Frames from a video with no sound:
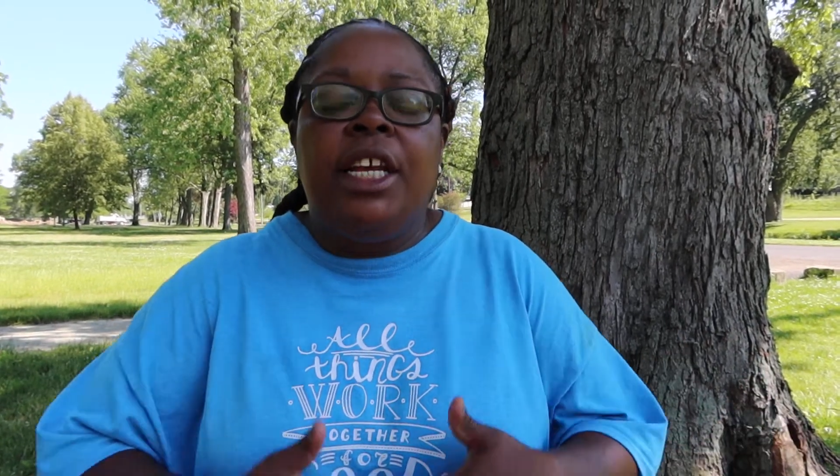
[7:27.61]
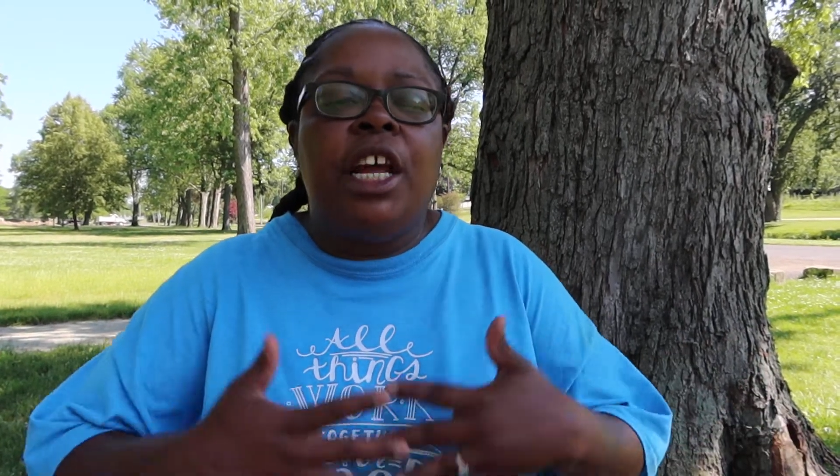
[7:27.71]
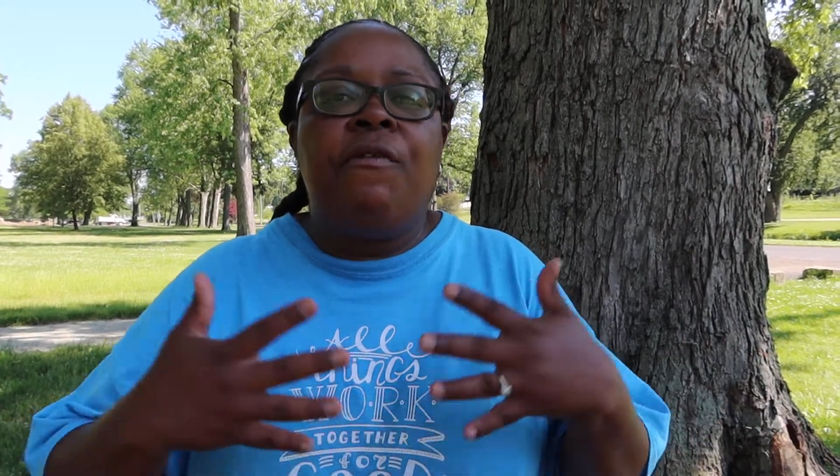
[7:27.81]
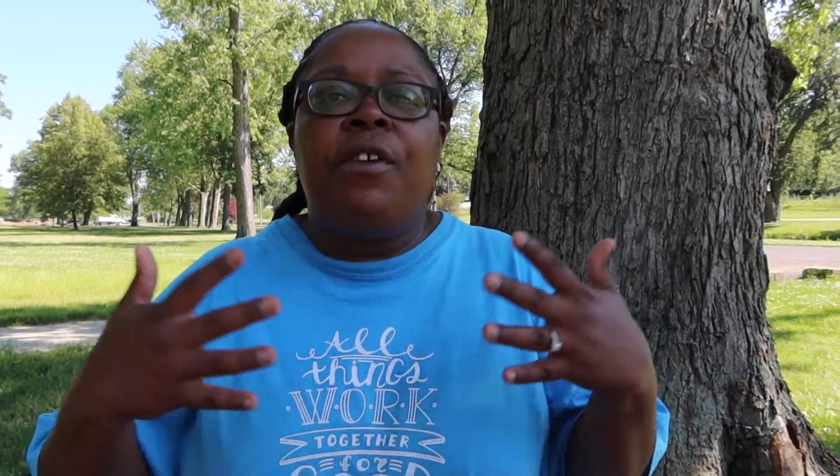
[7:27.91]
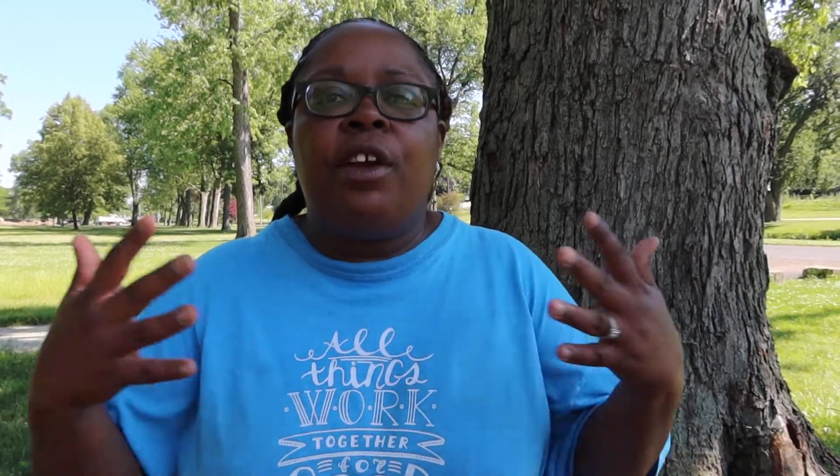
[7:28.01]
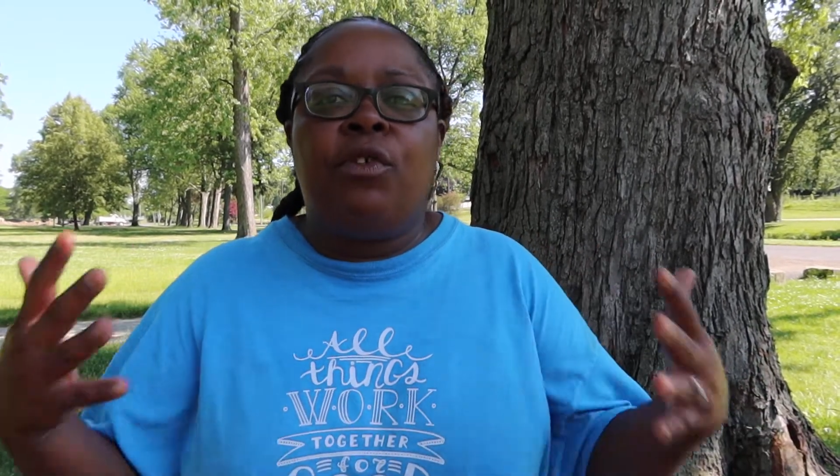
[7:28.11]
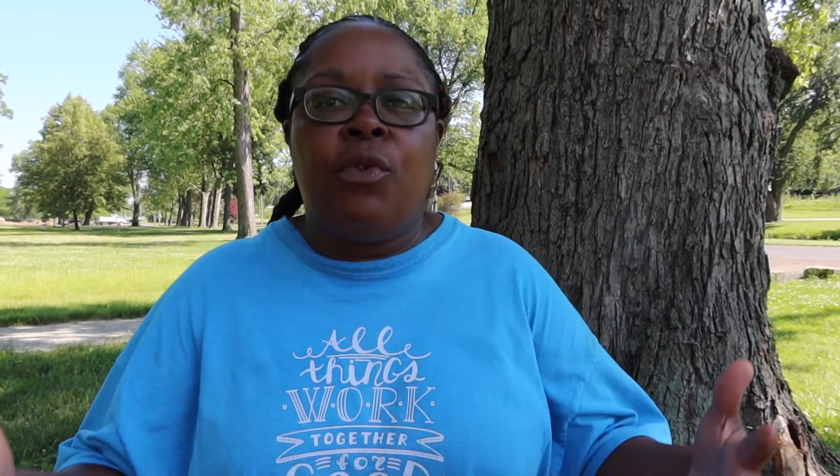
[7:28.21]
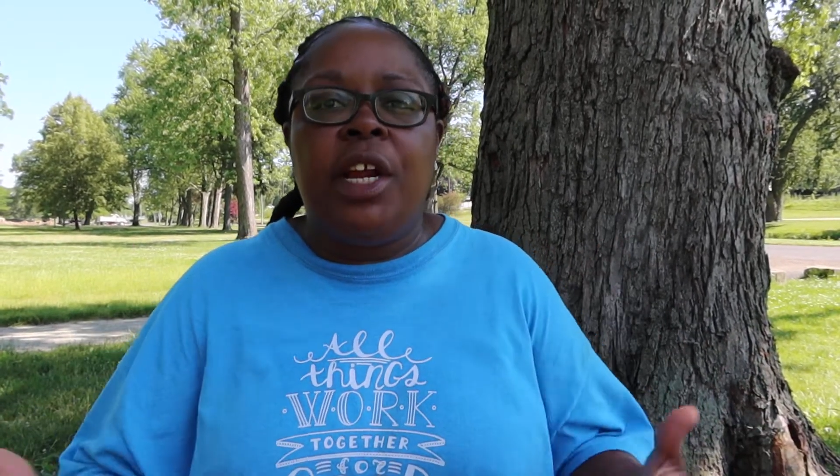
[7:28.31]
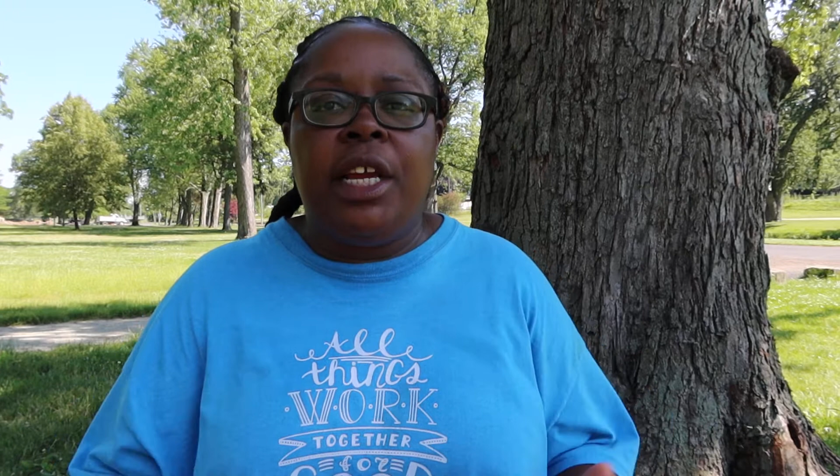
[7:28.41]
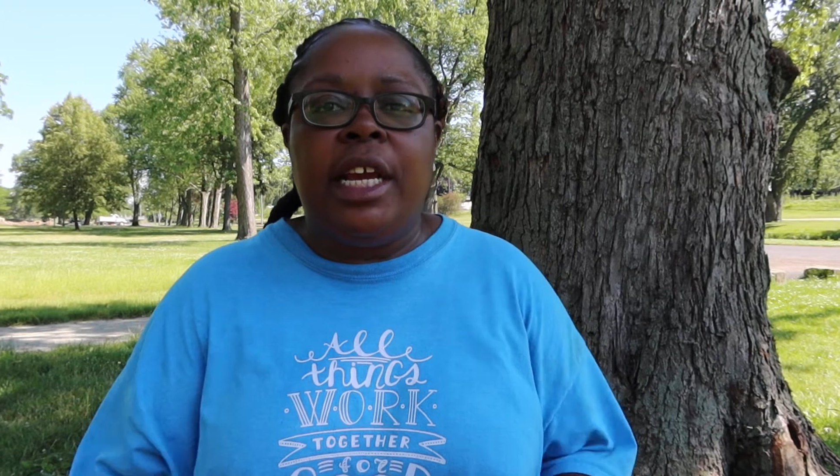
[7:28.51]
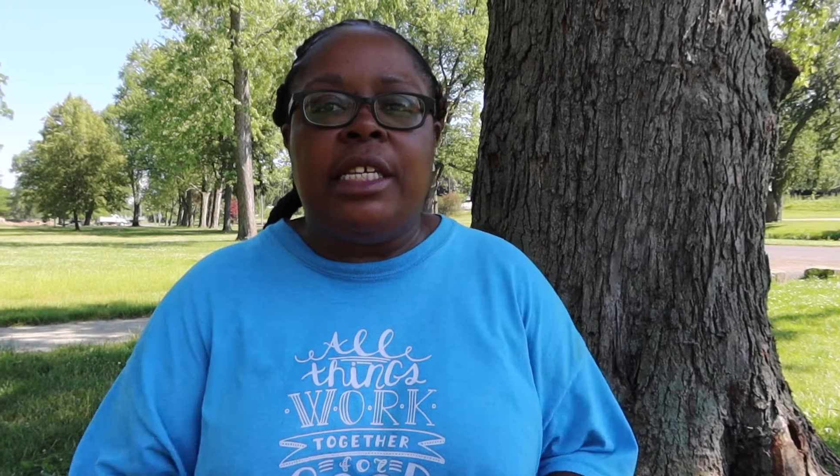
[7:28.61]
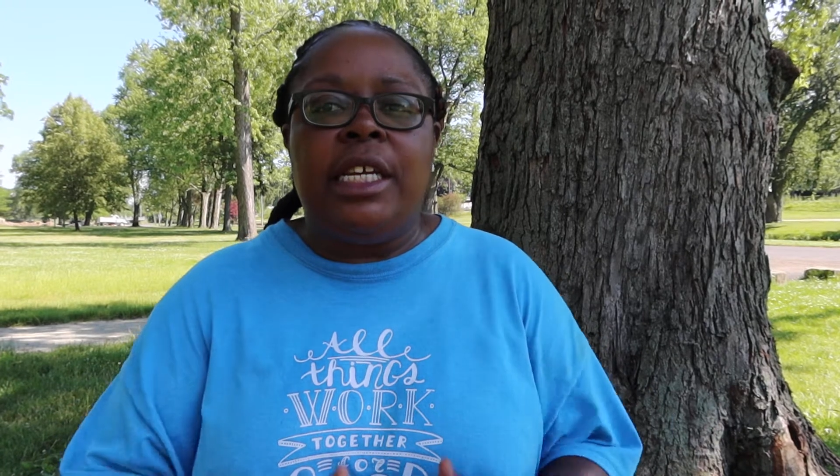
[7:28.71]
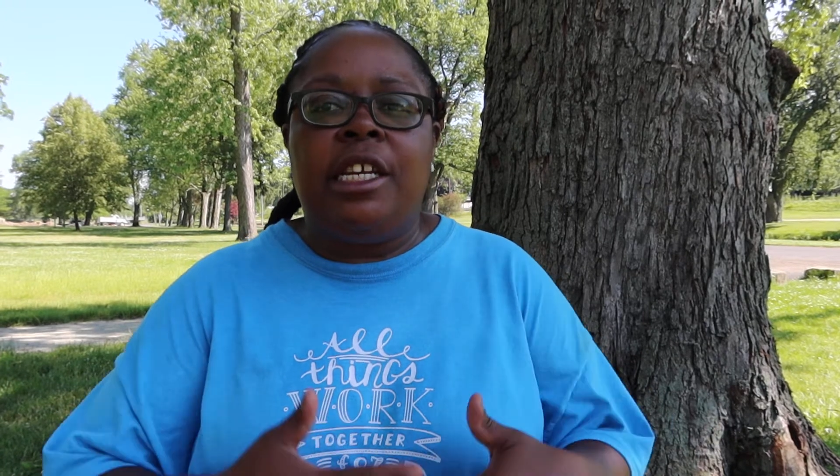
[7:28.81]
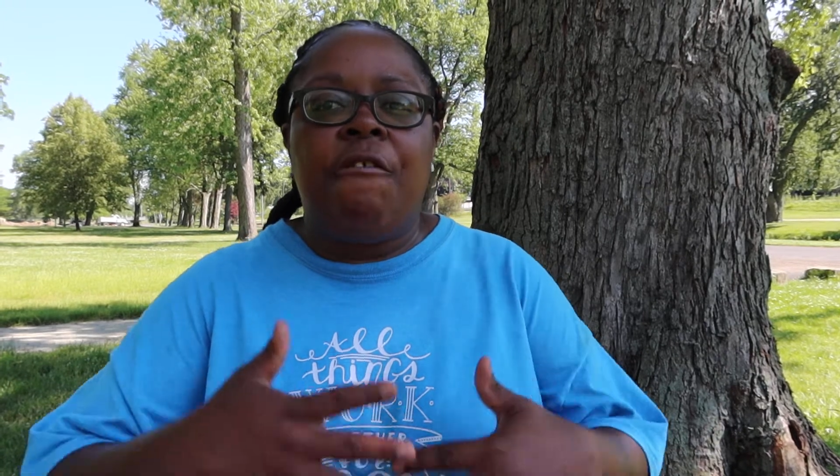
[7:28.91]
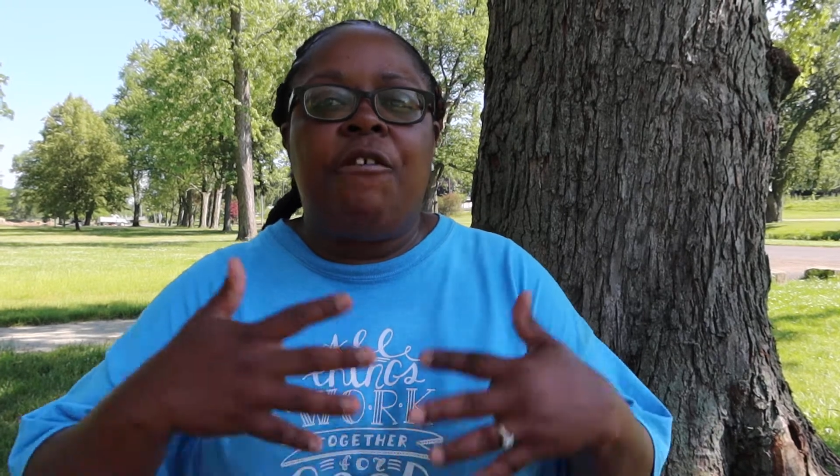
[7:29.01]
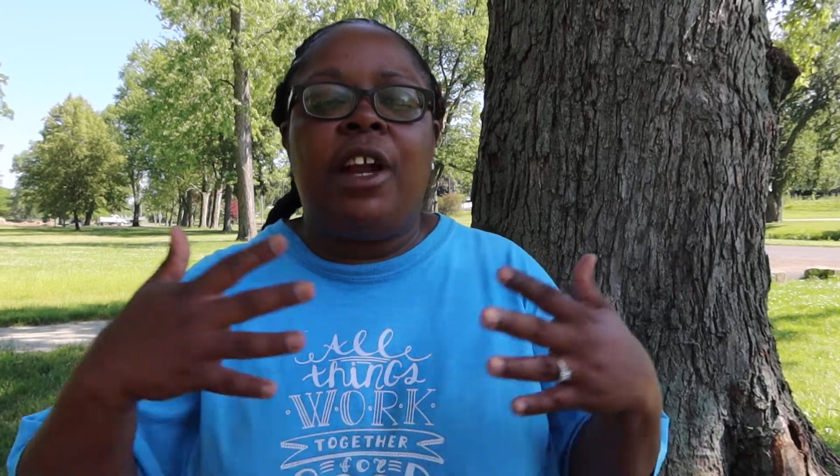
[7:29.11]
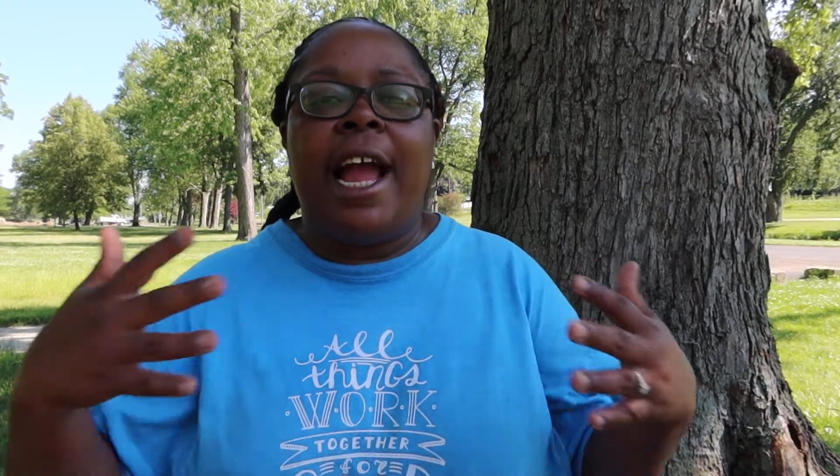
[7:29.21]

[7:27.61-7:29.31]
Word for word: different ingredients and different